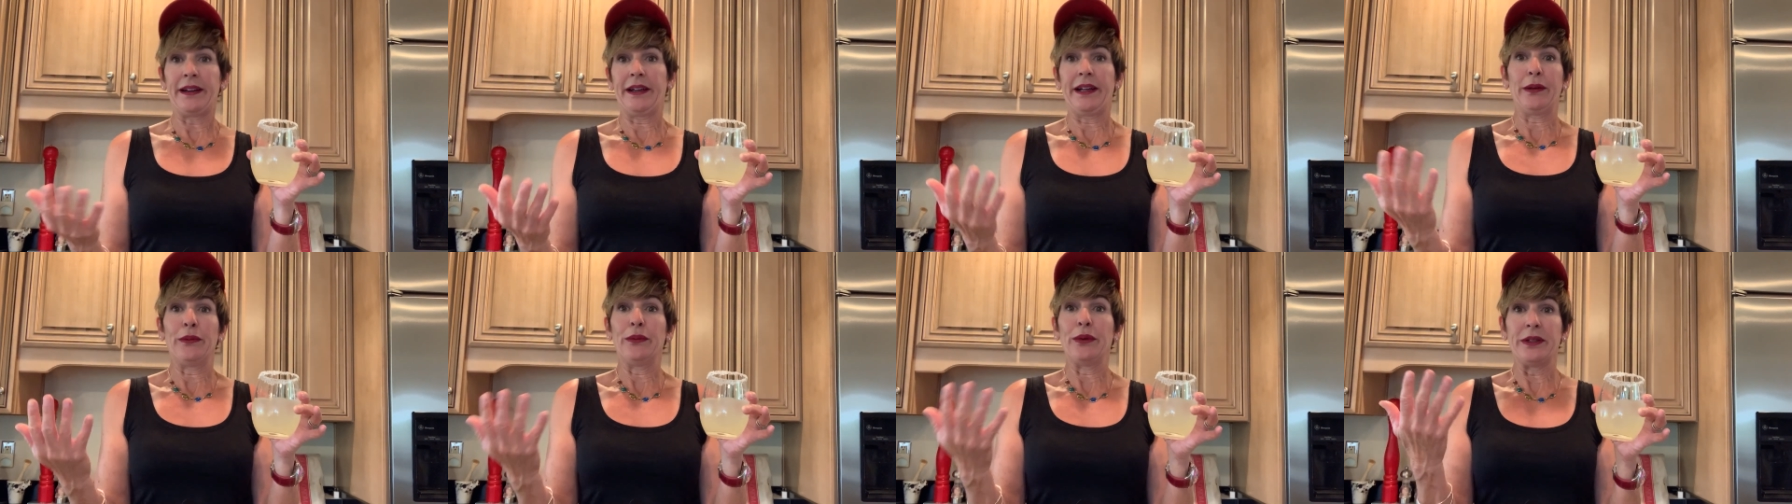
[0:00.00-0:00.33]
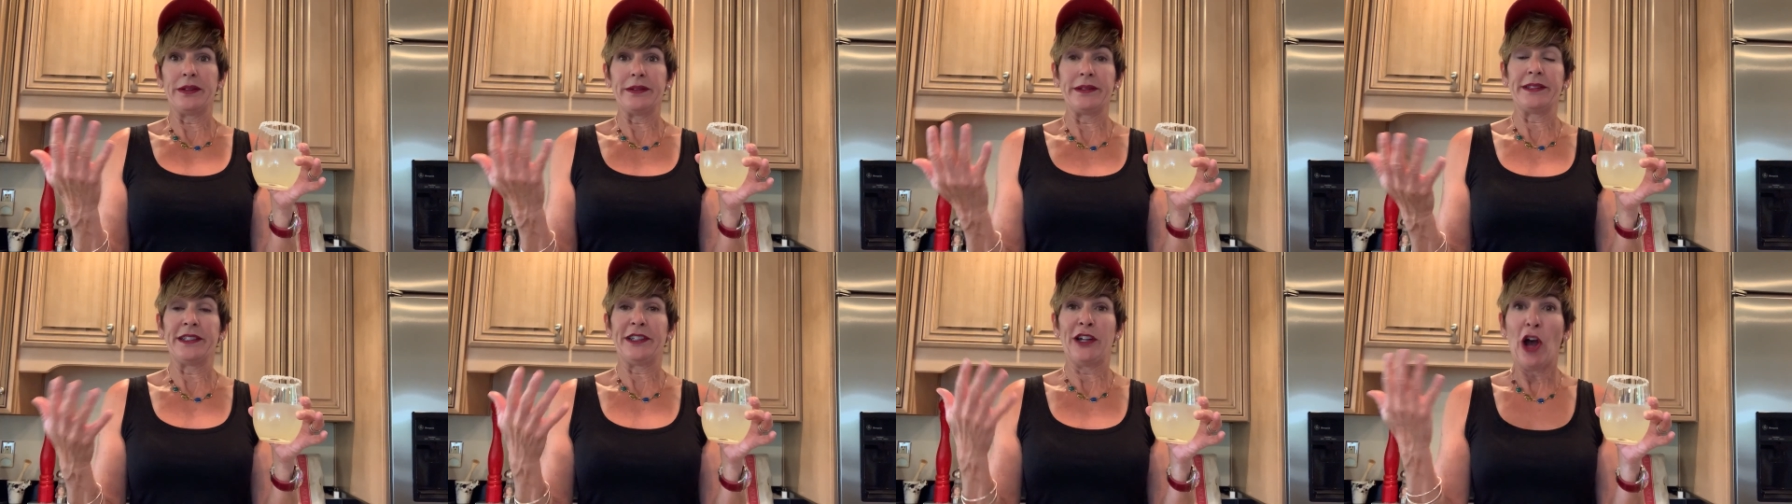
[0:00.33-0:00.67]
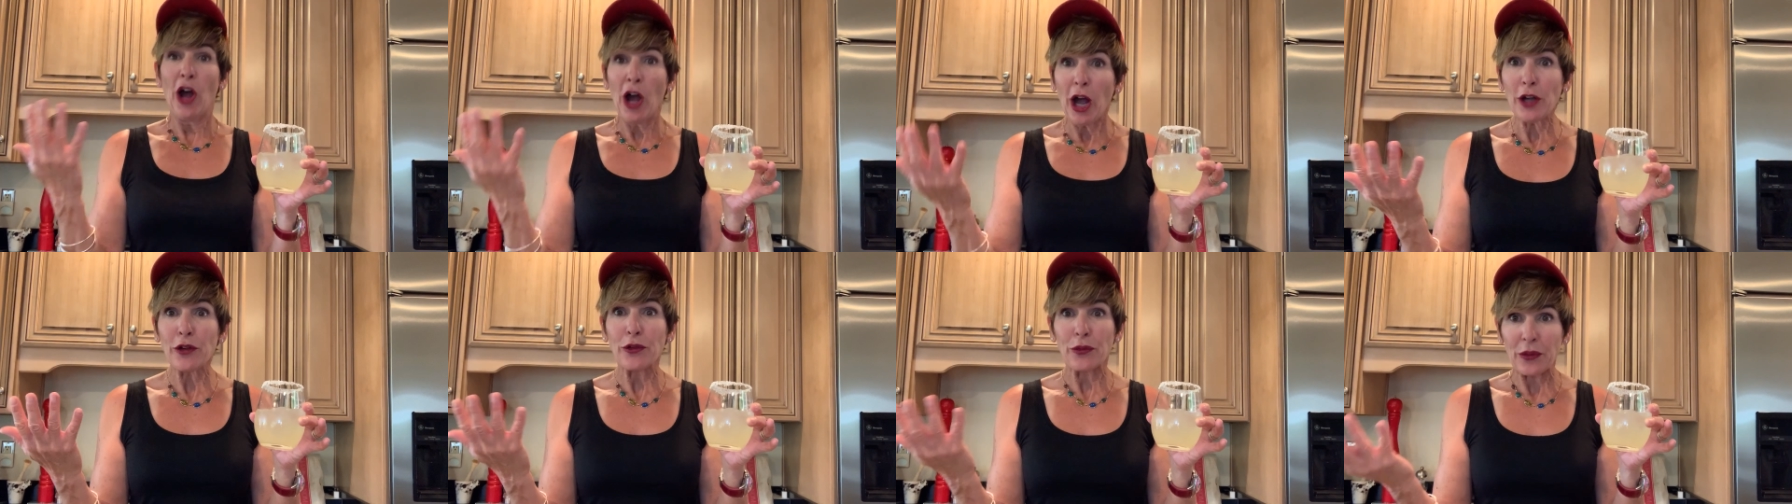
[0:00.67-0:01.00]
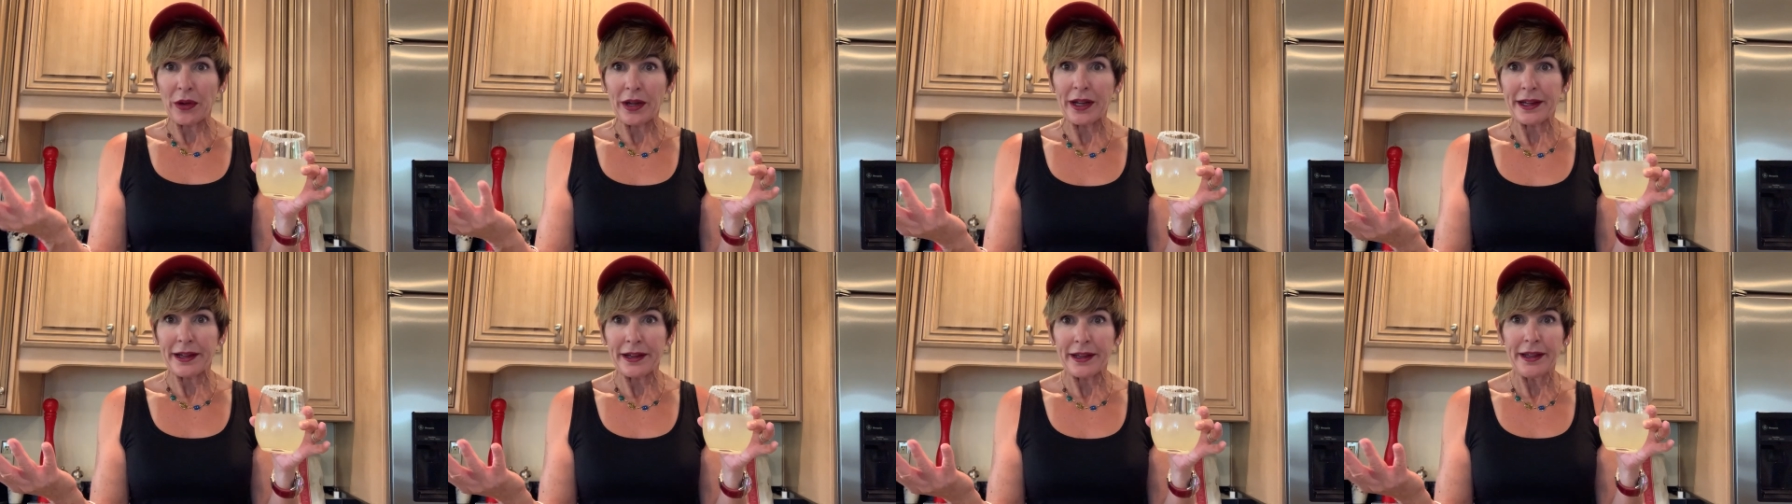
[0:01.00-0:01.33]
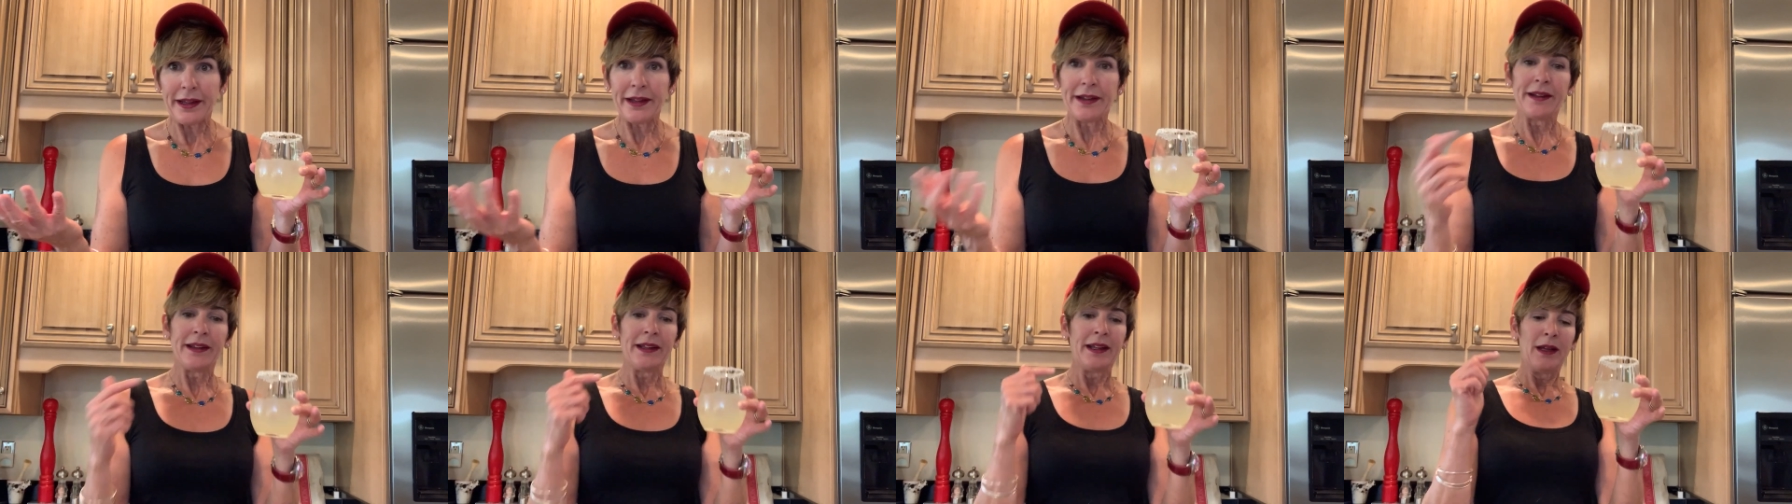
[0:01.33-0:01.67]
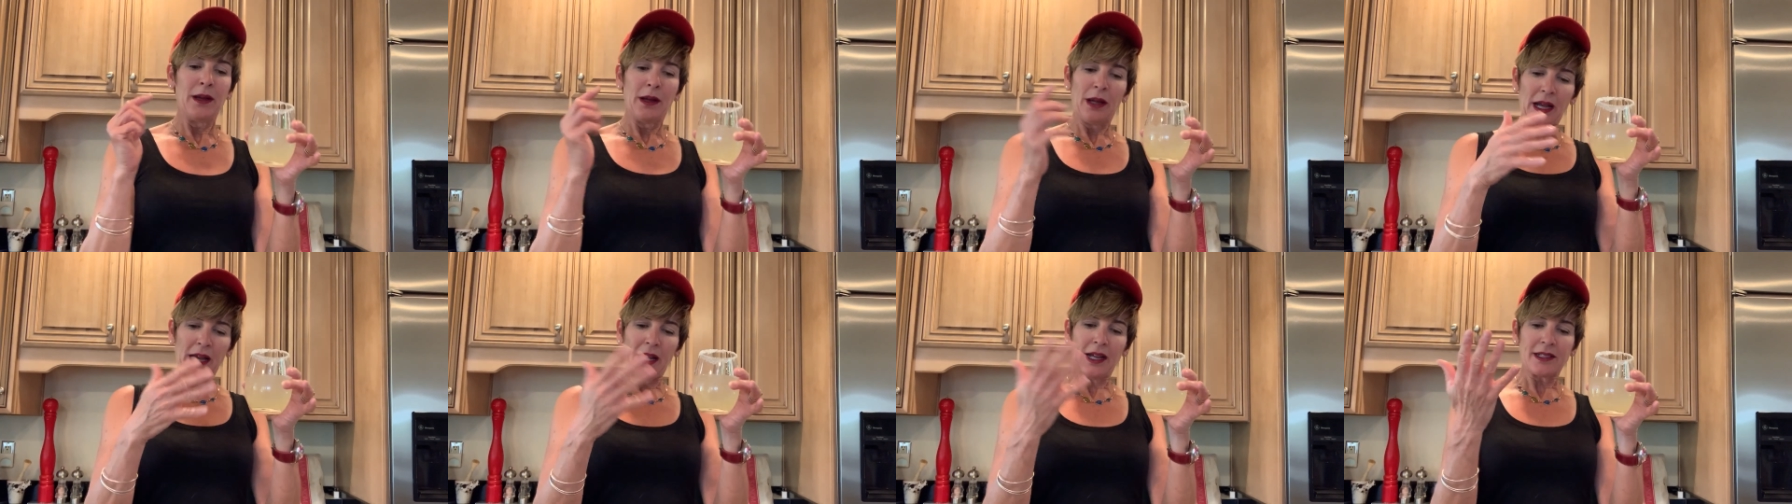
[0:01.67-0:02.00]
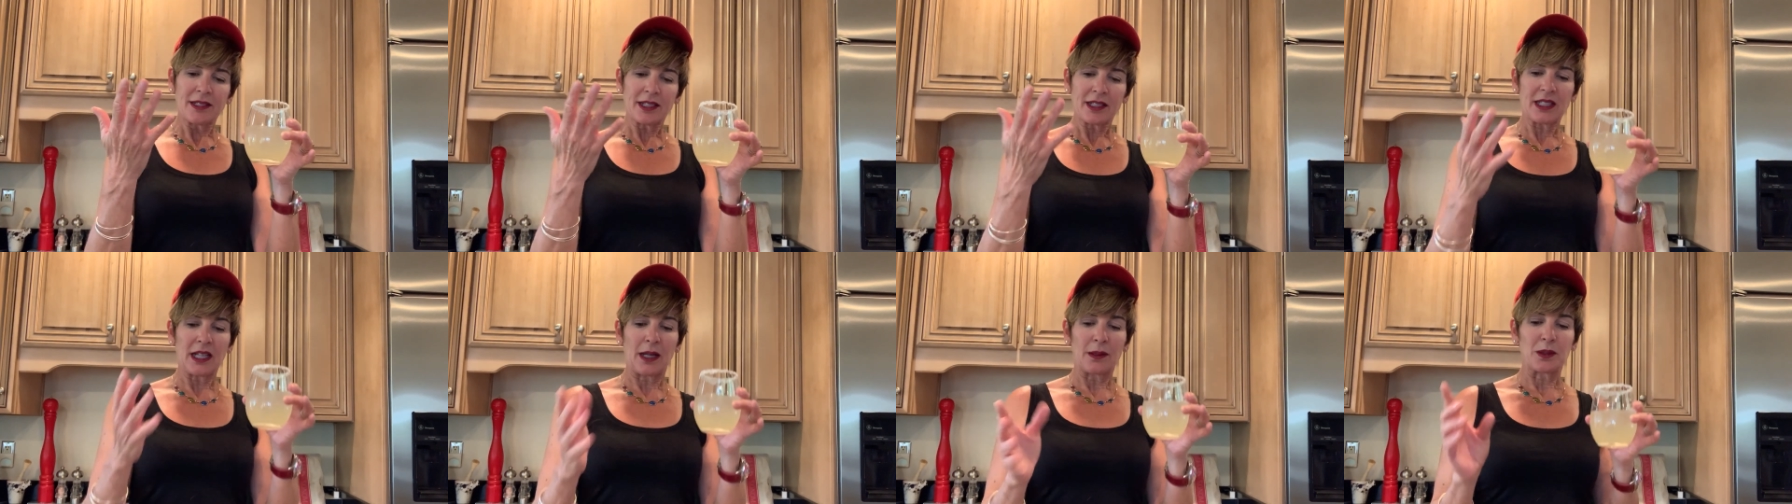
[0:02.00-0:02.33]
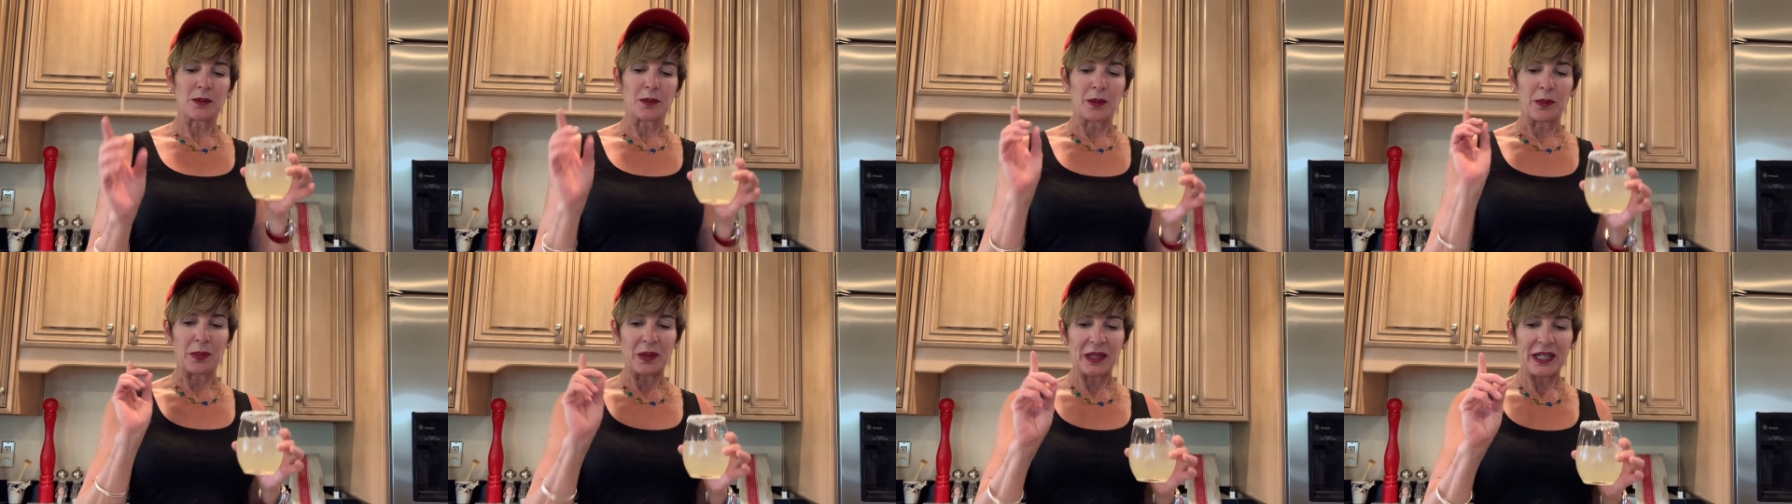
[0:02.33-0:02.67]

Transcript: I wouldn't not drink it. Uh, it's acceptable.